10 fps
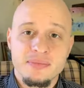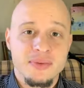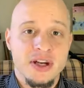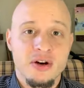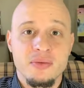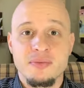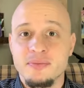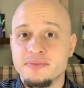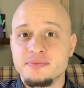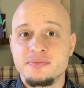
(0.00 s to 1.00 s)
You know,
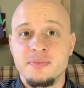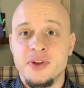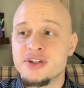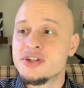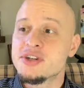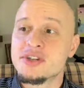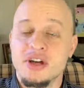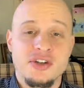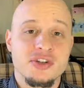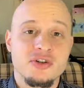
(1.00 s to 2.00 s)
let's
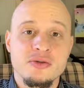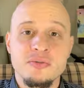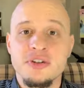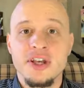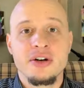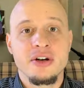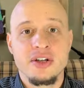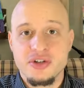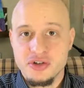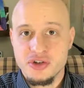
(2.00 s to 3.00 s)
just assume dinner
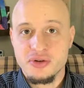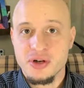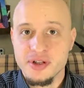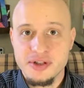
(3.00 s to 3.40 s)
gets destroyed.